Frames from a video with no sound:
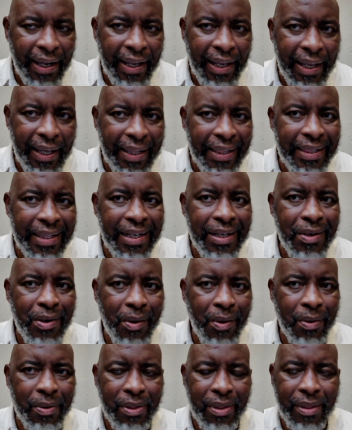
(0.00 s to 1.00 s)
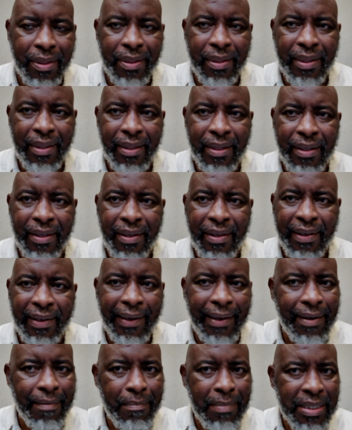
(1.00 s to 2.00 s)
In the north,
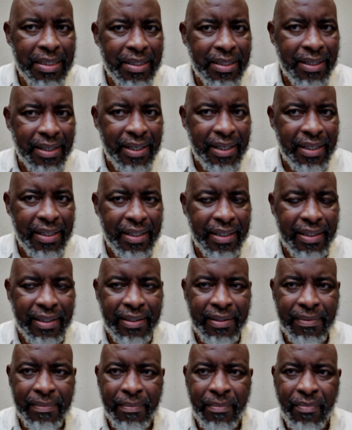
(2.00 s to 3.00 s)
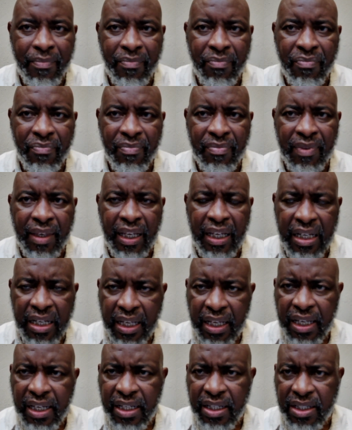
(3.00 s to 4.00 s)
in Misri, in
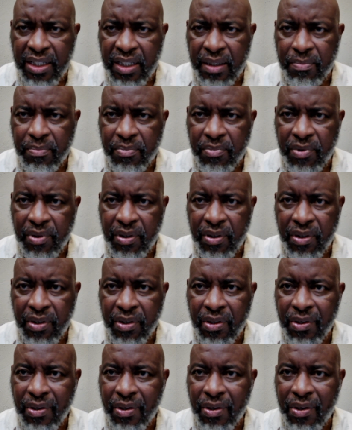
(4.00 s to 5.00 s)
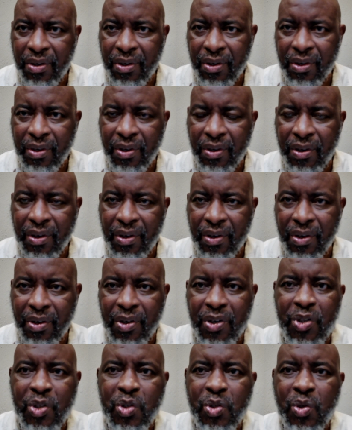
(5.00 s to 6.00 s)
Egypt.
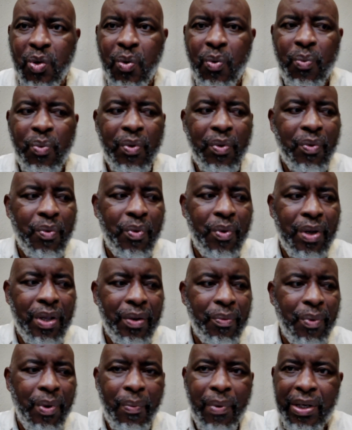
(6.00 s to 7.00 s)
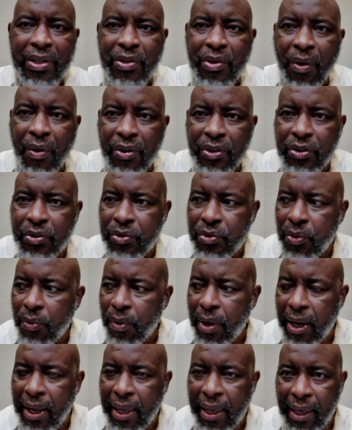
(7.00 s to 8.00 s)
So we were taught to
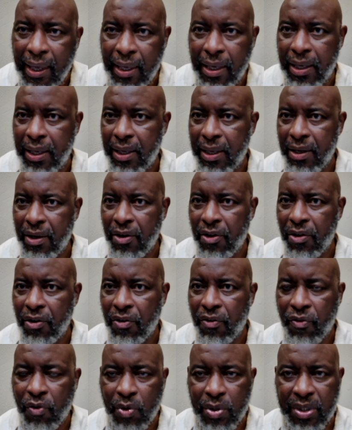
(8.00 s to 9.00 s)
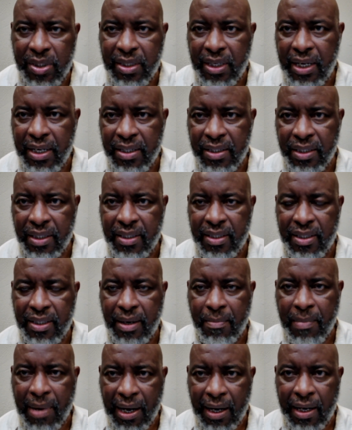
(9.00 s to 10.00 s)
care for strangers
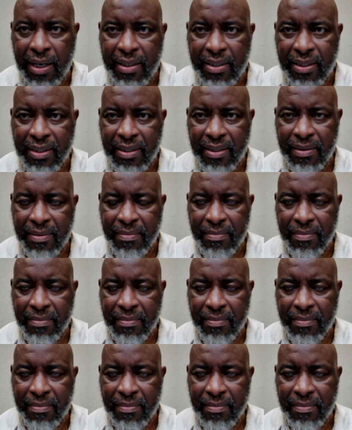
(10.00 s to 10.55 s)
among us.